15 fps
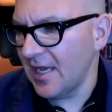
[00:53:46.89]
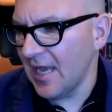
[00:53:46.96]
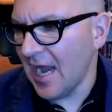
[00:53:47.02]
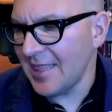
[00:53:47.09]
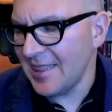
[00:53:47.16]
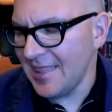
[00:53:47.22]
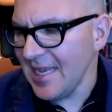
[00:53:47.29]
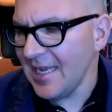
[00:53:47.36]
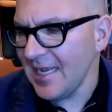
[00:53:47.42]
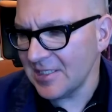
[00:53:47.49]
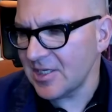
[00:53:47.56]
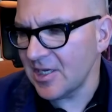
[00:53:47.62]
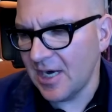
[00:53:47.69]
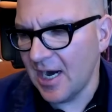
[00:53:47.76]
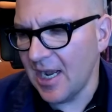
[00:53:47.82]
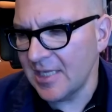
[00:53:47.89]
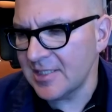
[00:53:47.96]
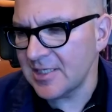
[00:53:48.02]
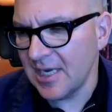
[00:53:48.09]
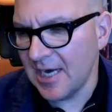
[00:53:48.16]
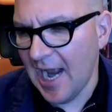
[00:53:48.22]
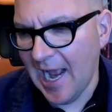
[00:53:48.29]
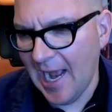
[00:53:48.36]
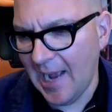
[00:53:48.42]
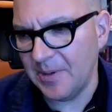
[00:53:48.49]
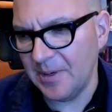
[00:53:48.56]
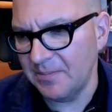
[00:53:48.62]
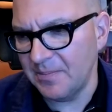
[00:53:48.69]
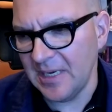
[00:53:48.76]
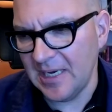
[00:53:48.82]
I think it's gonna it's gonna
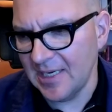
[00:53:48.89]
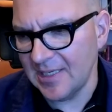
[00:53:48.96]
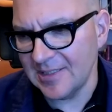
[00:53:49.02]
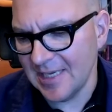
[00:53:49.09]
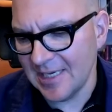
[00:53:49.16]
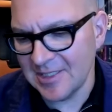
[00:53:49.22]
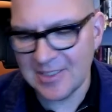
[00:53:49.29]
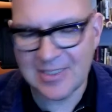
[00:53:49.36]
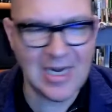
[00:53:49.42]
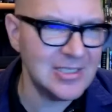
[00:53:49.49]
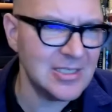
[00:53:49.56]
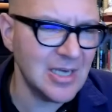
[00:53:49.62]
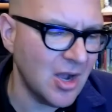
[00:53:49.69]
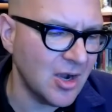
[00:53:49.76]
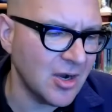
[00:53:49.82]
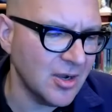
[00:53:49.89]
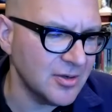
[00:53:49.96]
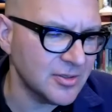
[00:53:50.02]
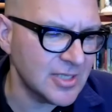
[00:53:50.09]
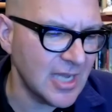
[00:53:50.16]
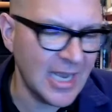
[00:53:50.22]
happen because as Stein's law goes,